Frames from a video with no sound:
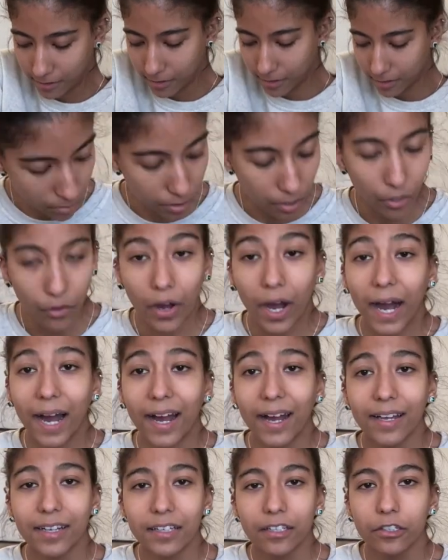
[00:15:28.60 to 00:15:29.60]
So
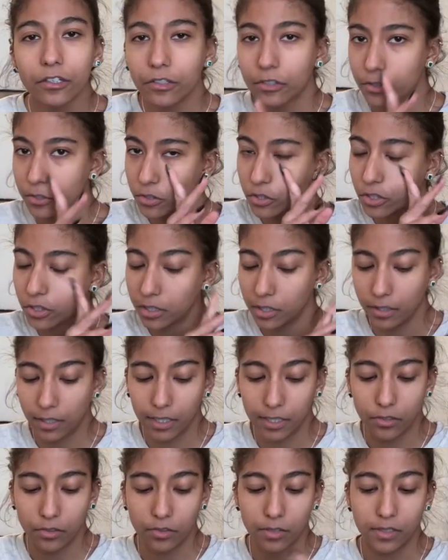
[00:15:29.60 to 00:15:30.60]
I usually
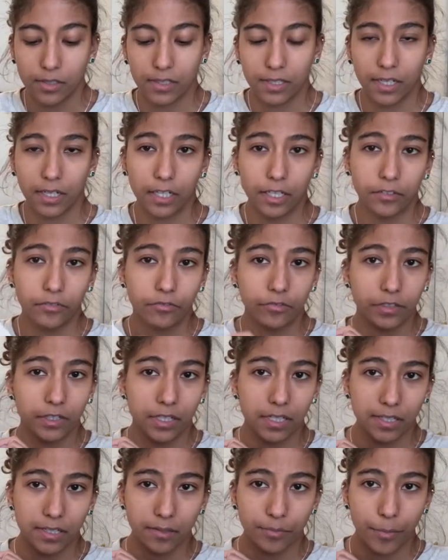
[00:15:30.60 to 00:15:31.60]
like to save
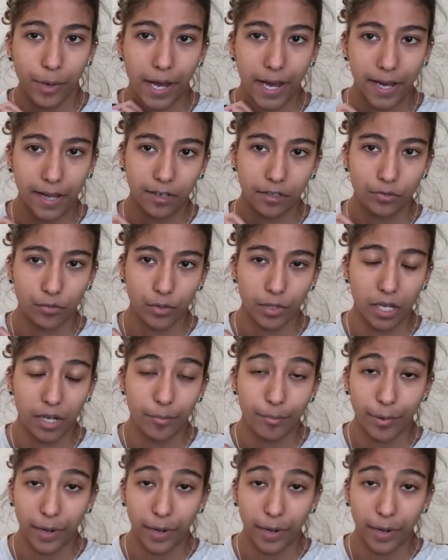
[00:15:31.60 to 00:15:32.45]
these bags when I